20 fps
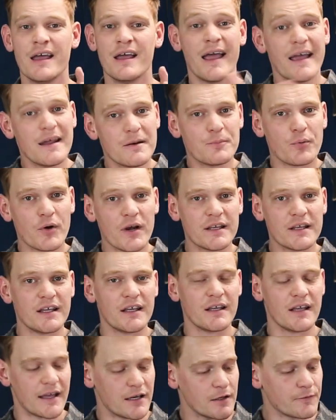and
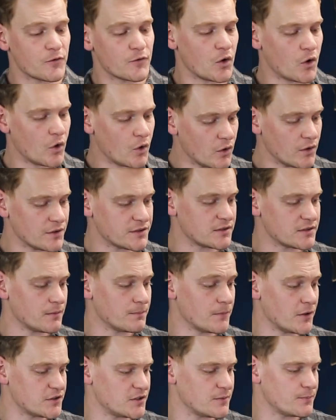braking, and of course,
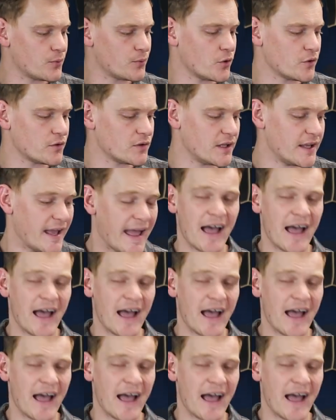most importantly,